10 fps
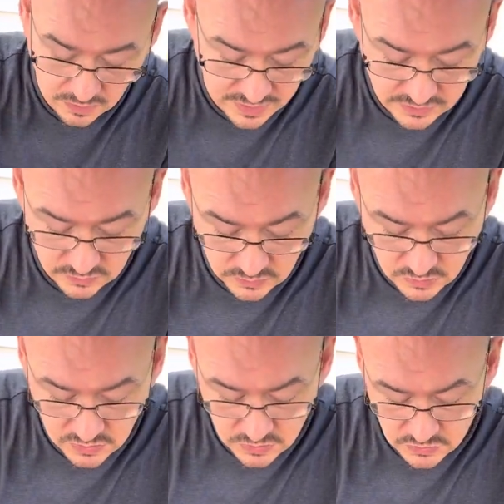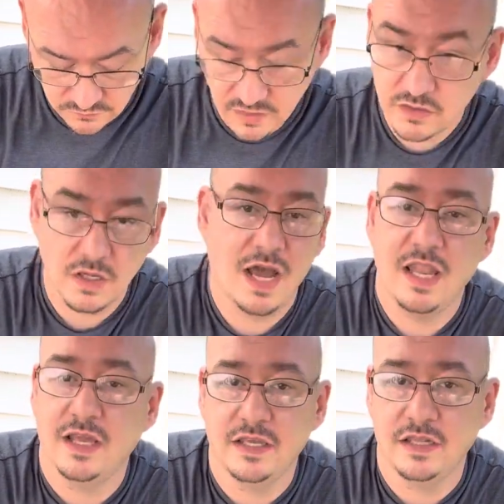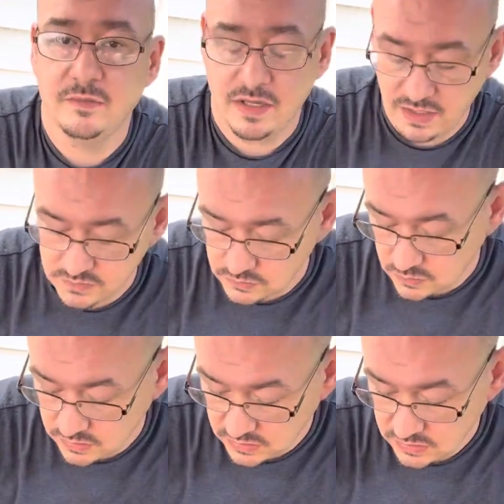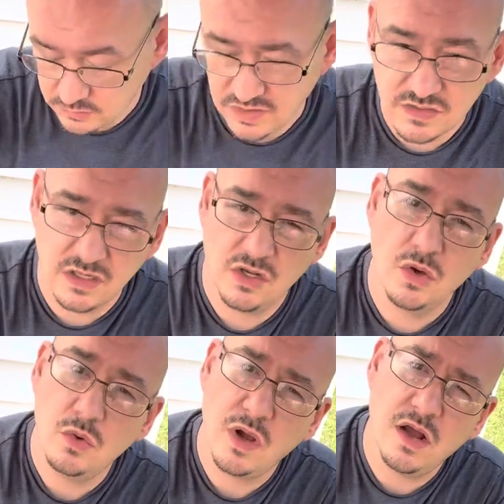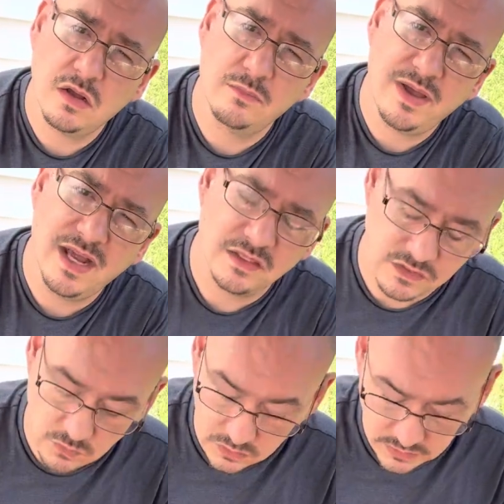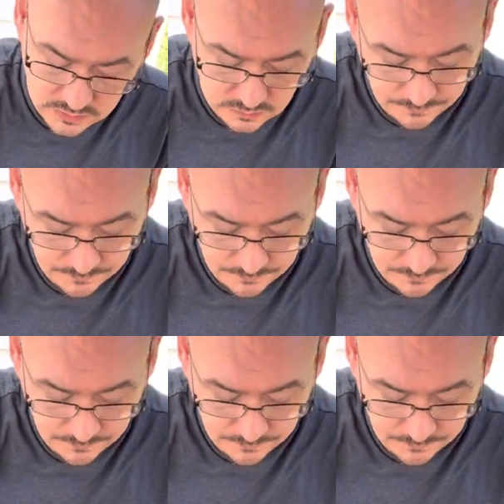And you can use your fingers. I like getting my hands dirty in it because I know how compact the soil is.